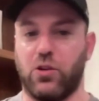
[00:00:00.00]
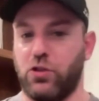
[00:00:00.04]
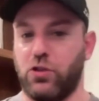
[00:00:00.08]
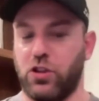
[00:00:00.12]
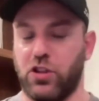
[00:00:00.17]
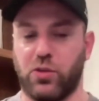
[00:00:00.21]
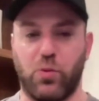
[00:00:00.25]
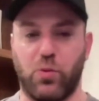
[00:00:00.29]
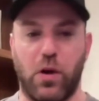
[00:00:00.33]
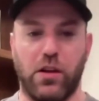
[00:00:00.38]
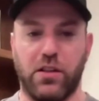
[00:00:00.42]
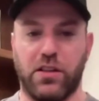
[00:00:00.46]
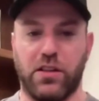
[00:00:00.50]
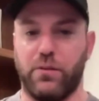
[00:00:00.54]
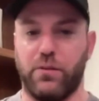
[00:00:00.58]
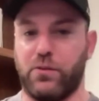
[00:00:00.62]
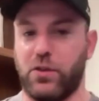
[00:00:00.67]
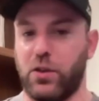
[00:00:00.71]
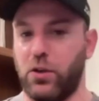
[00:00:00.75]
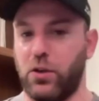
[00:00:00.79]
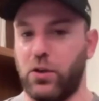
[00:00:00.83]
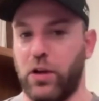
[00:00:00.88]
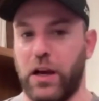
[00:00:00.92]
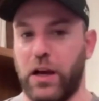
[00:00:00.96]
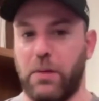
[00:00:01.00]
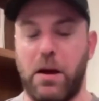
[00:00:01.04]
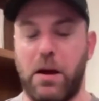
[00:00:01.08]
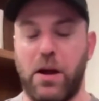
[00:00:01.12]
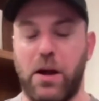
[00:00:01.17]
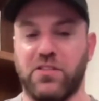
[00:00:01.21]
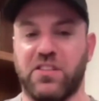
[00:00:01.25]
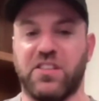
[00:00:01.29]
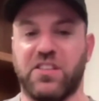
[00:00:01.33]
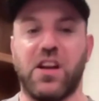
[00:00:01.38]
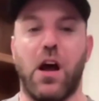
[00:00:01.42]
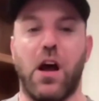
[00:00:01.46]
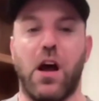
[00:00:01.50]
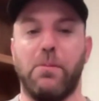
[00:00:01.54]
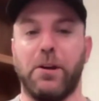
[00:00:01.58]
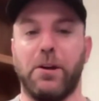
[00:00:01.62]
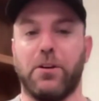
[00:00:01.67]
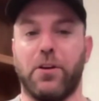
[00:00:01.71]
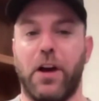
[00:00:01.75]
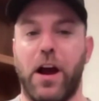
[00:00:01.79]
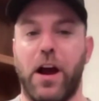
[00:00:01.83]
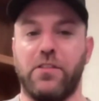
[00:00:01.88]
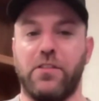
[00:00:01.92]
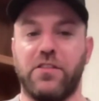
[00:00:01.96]
So just relative to like my old
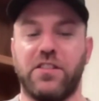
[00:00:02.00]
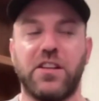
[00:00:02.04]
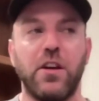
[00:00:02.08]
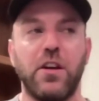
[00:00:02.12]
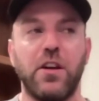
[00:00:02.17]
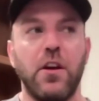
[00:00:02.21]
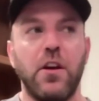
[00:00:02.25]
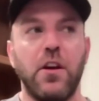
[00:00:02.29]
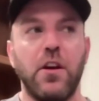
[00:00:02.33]
stomping grounds.